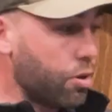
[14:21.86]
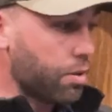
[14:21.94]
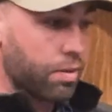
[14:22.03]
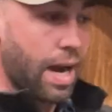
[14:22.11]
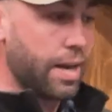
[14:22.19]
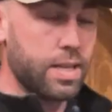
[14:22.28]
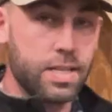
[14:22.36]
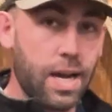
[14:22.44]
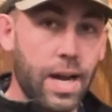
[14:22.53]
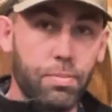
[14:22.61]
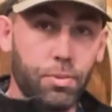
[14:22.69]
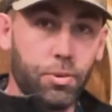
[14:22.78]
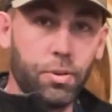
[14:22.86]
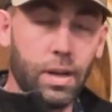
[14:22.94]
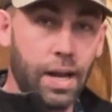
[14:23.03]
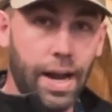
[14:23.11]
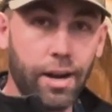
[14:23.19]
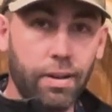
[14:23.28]
can ride in a side pull.
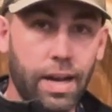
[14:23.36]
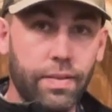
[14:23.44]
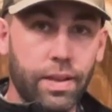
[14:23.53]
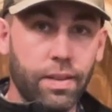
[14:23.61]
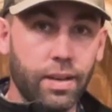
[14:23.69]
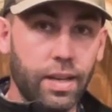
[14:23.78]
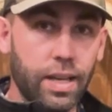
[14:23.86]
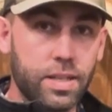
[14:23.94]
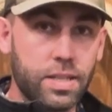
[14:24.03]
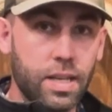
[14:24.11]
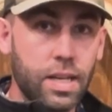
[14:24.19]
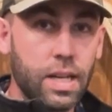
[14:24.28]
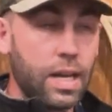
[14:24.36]
I don't have anything against it.